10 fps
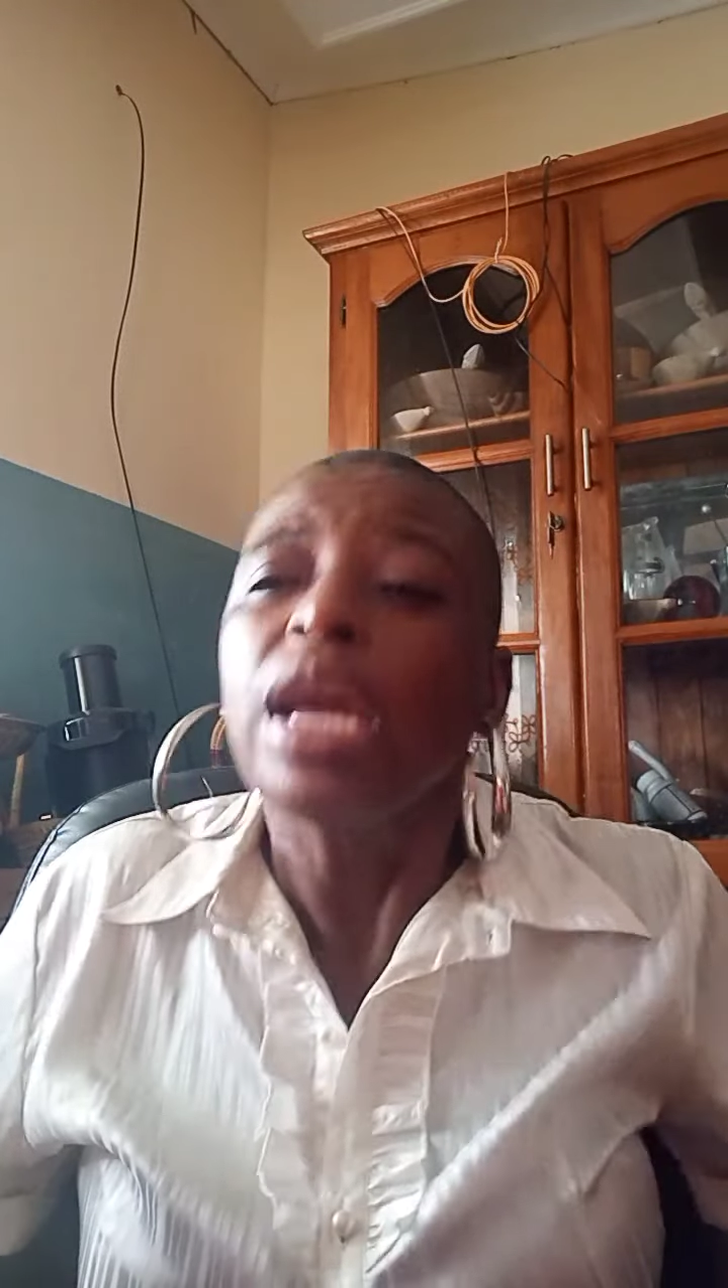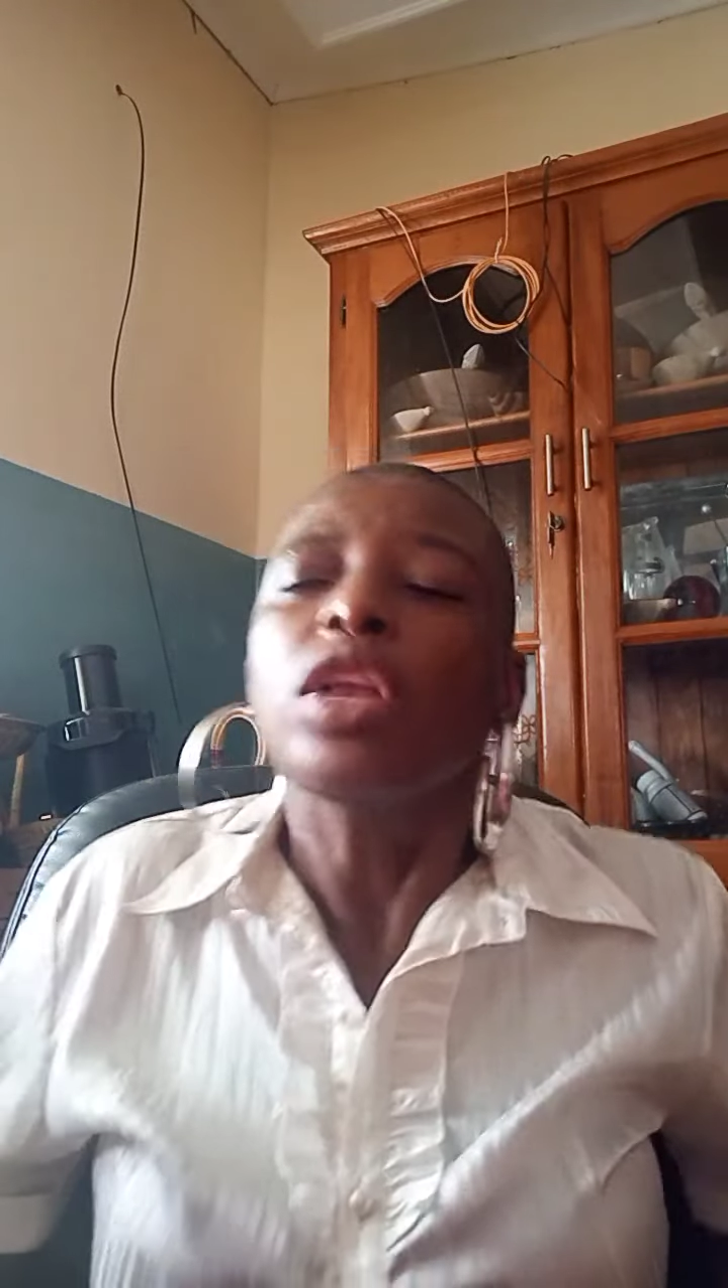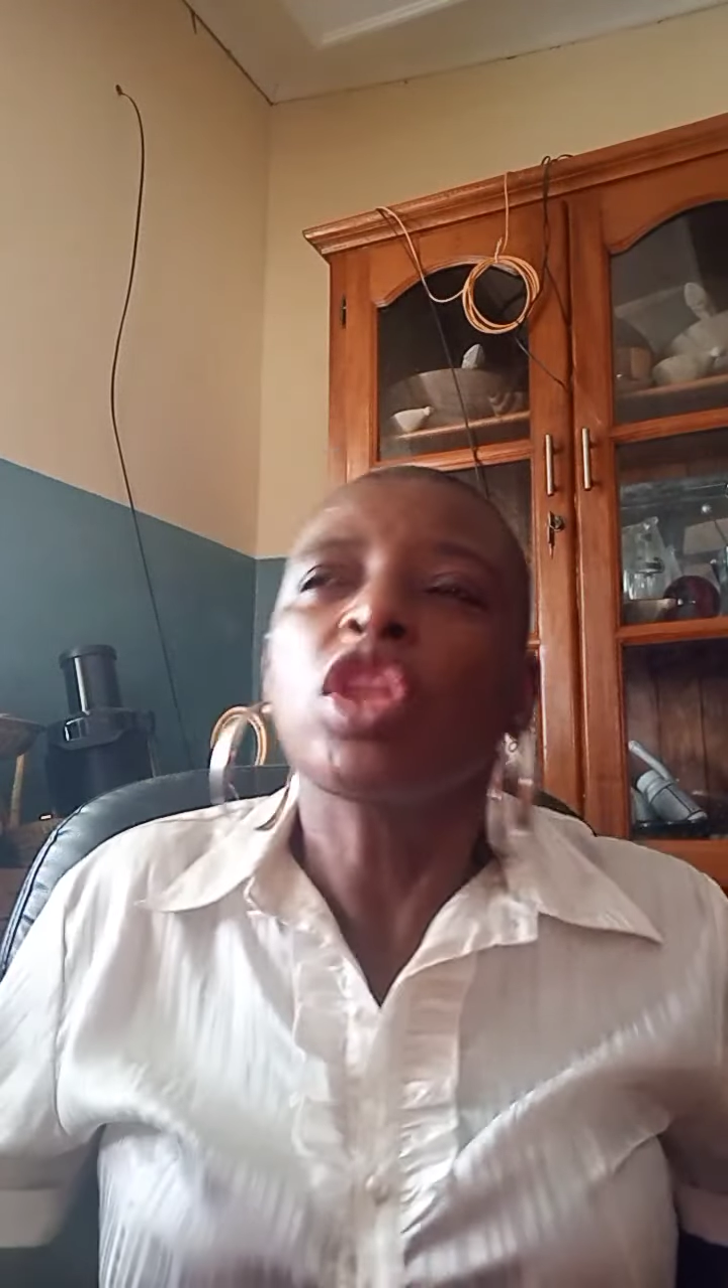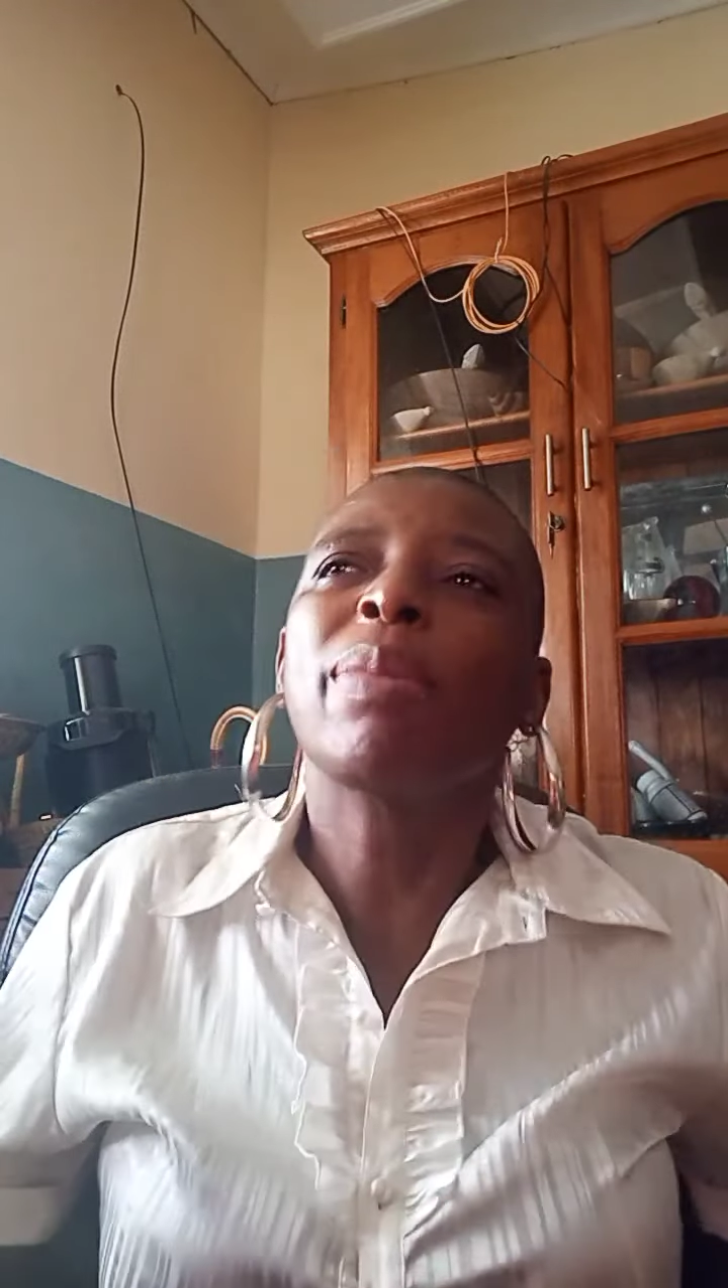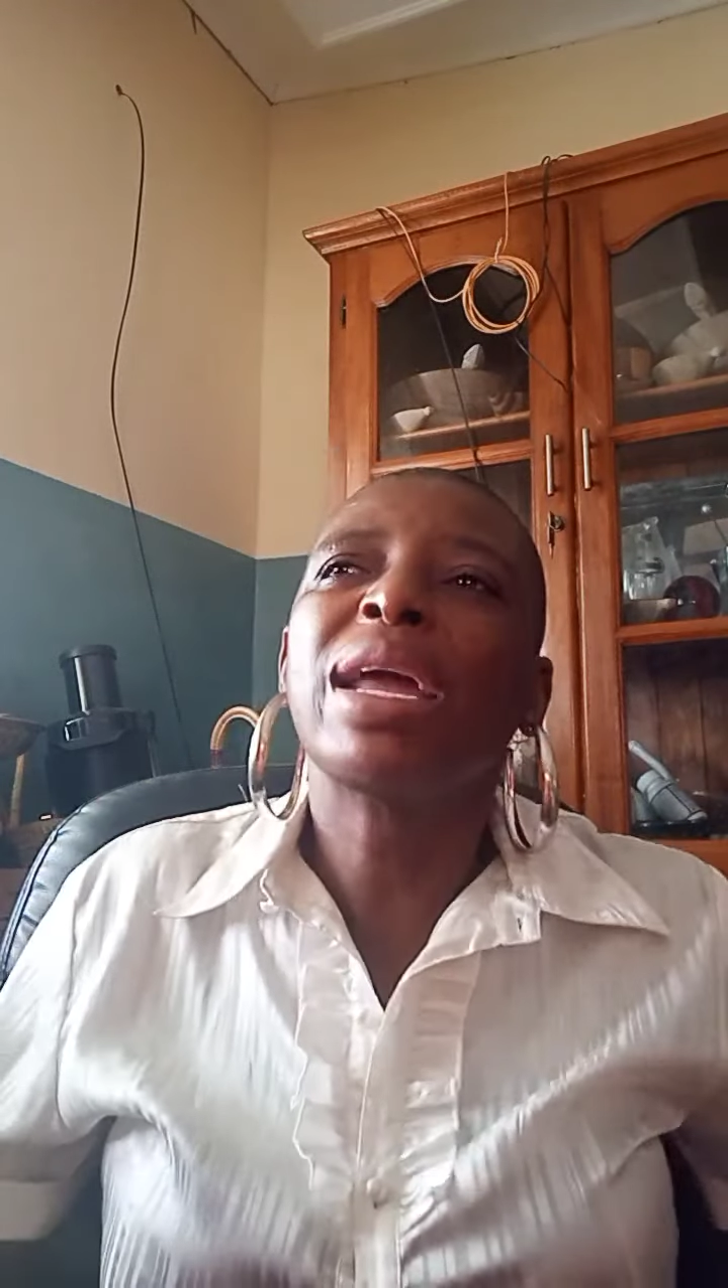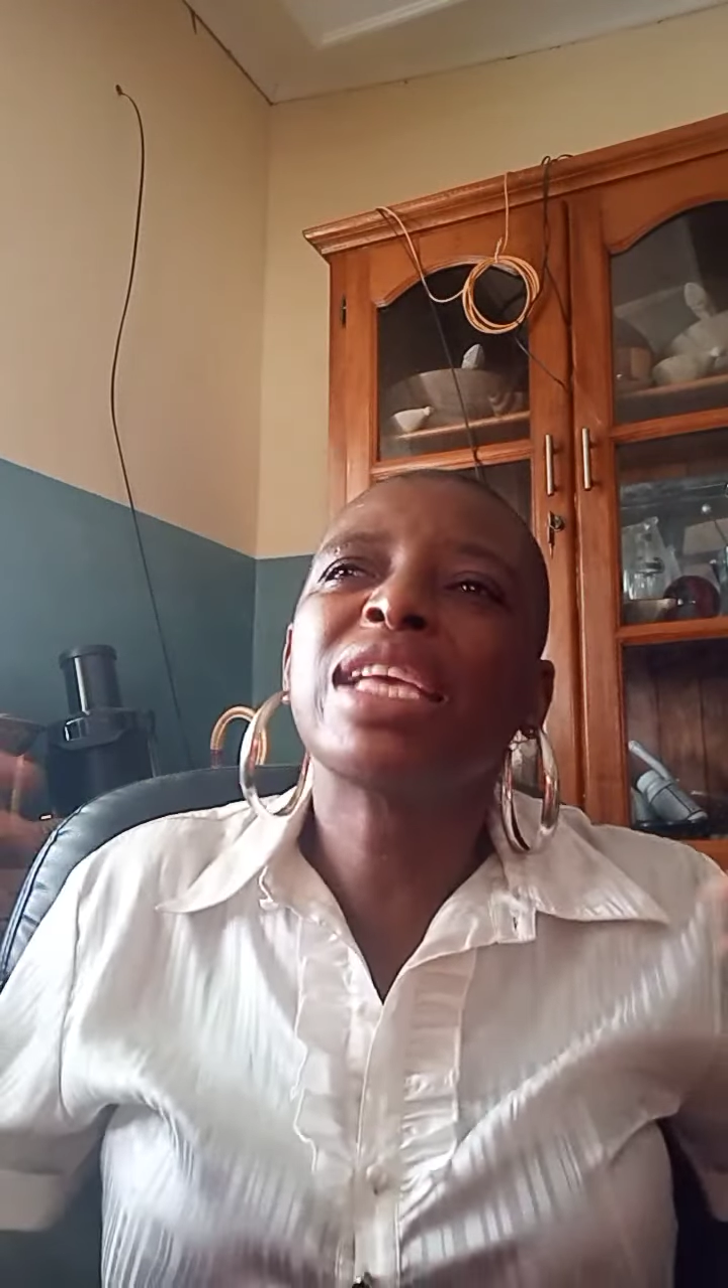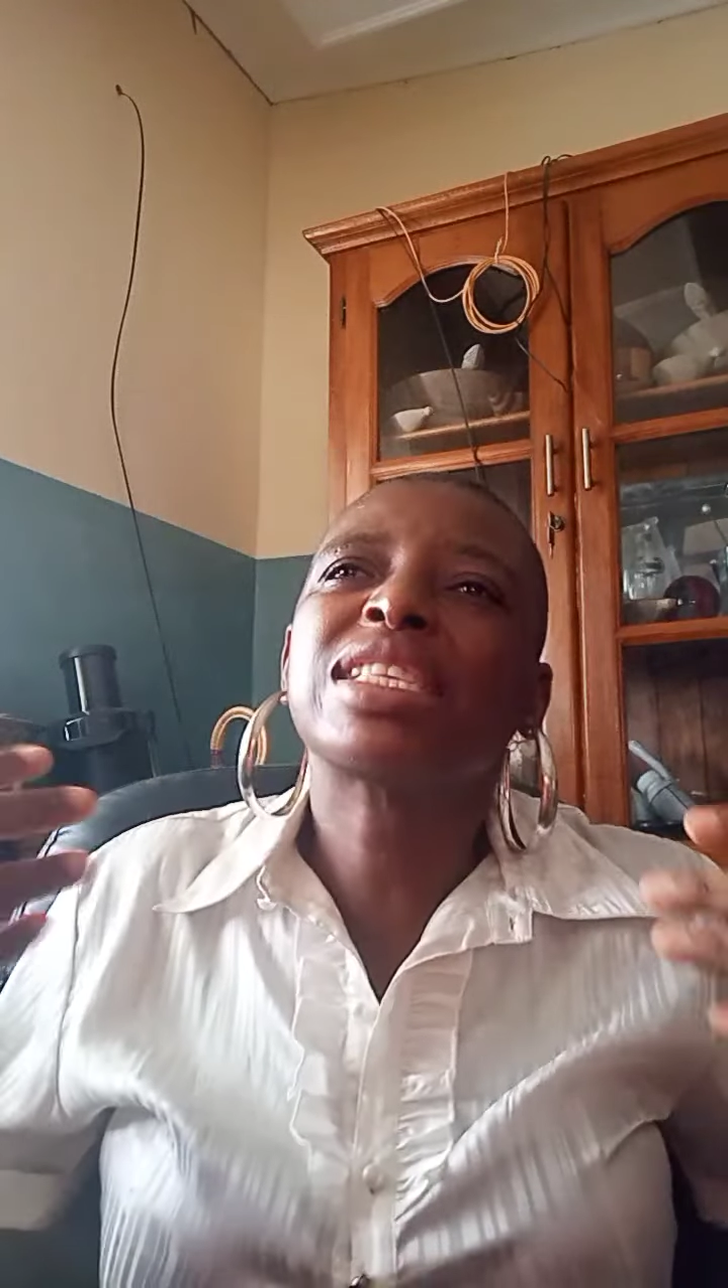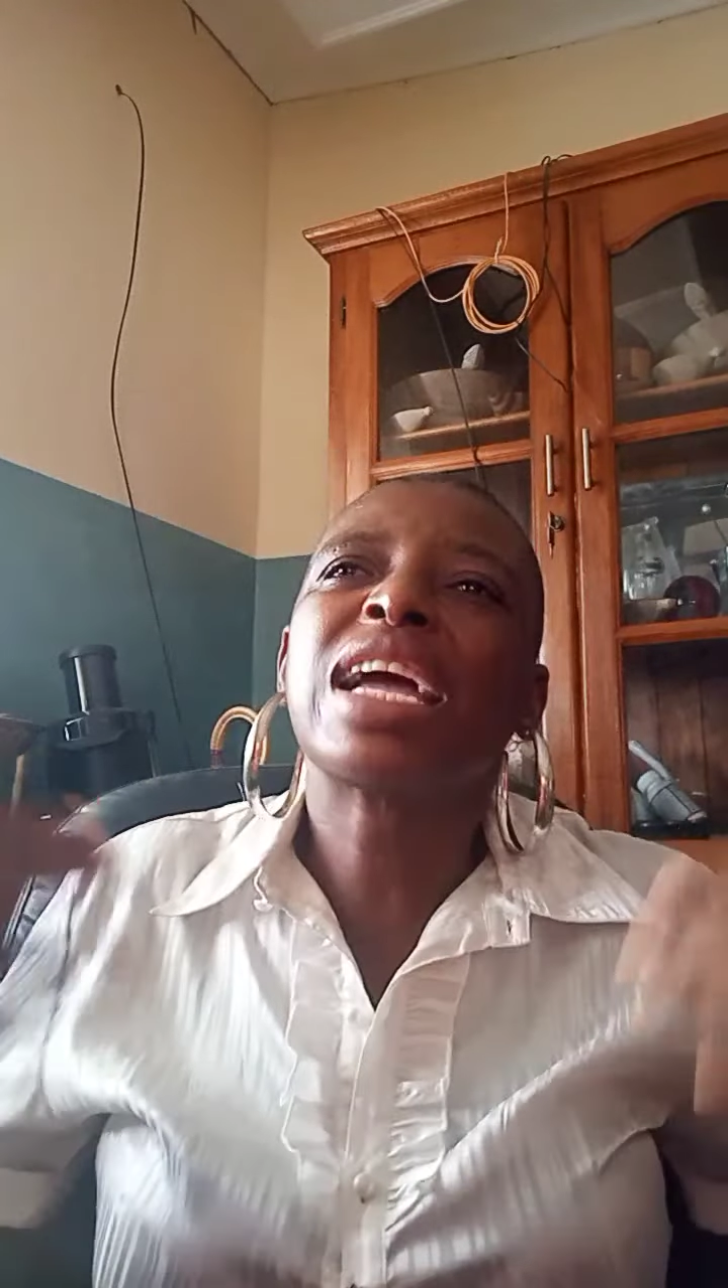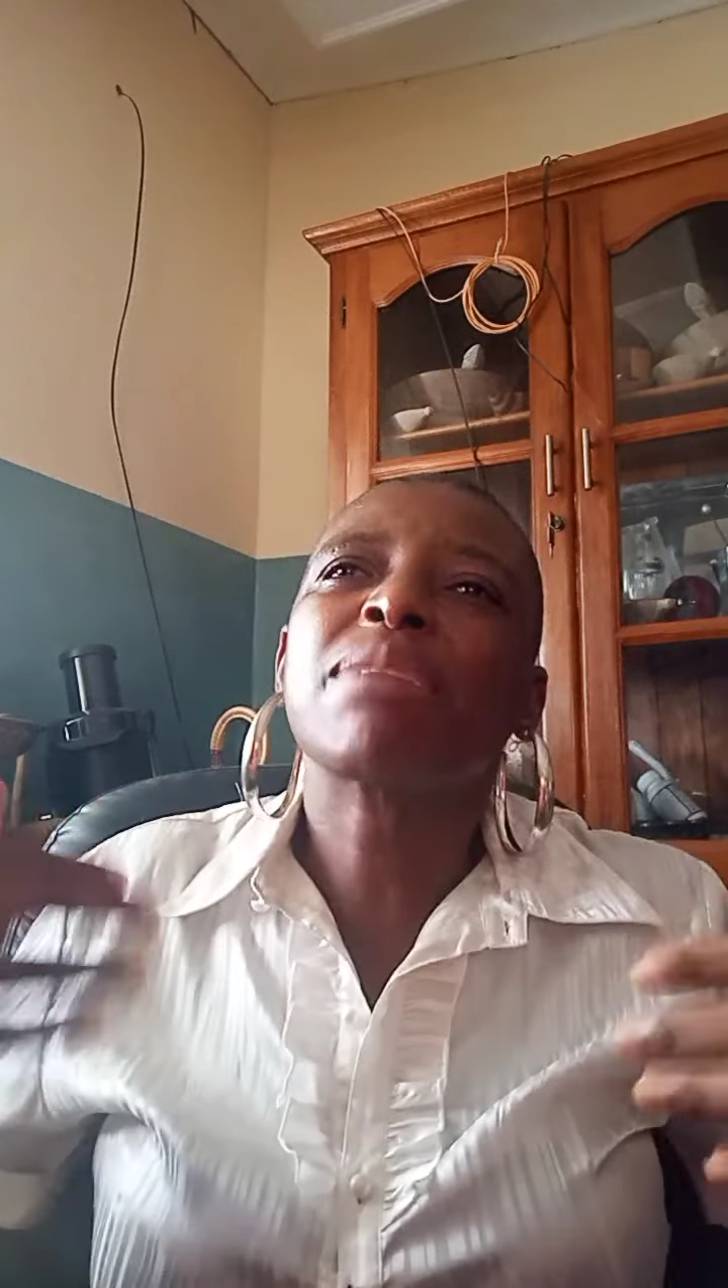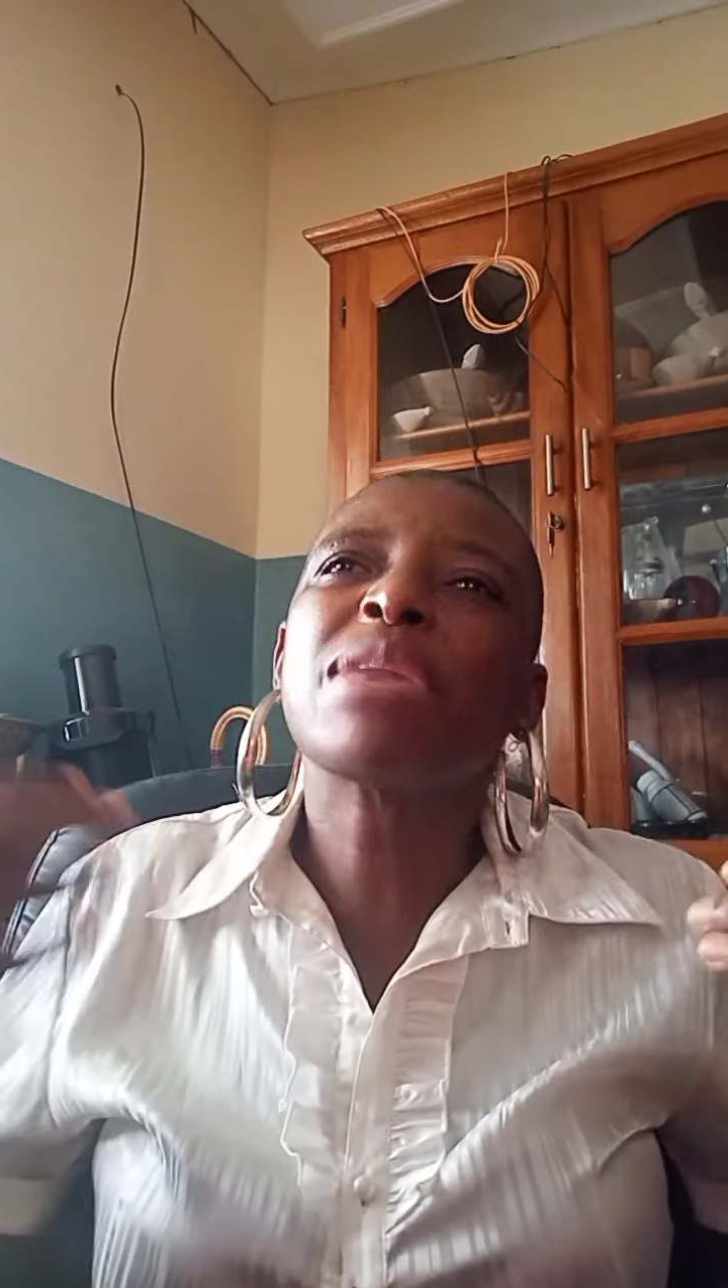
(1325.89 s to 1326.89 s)
No, but it's
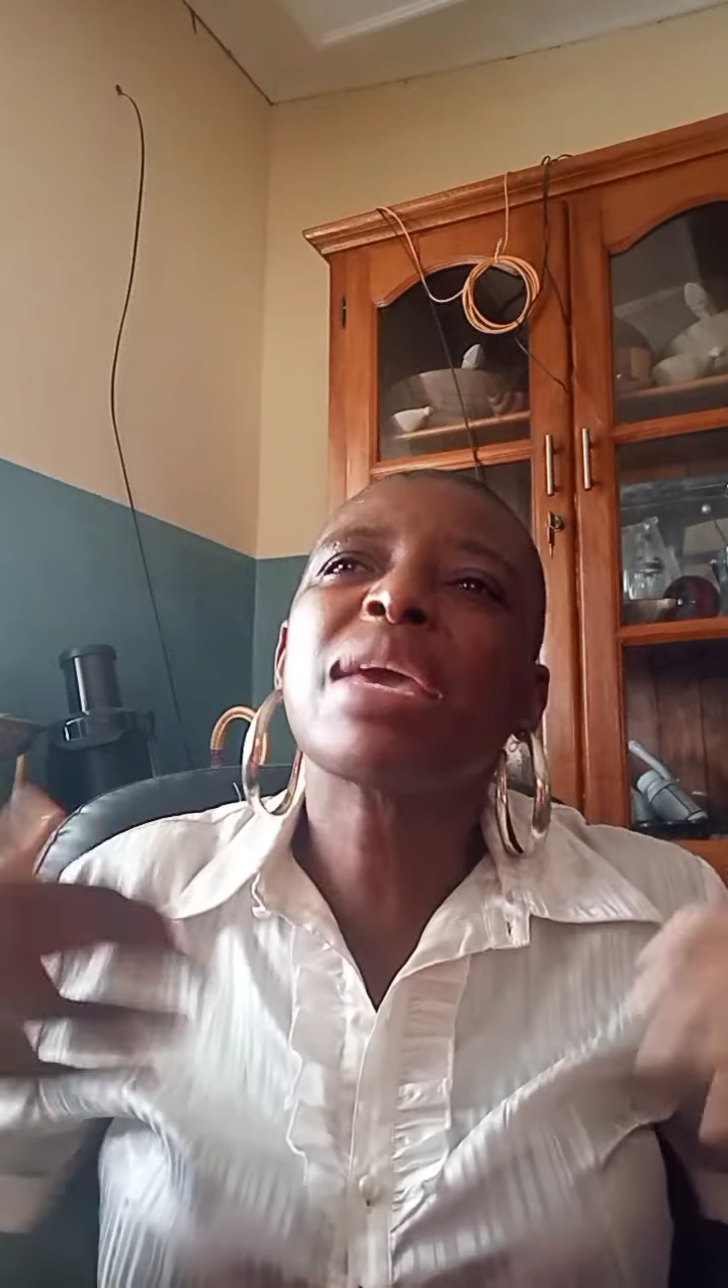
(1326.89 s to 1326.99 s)
like me,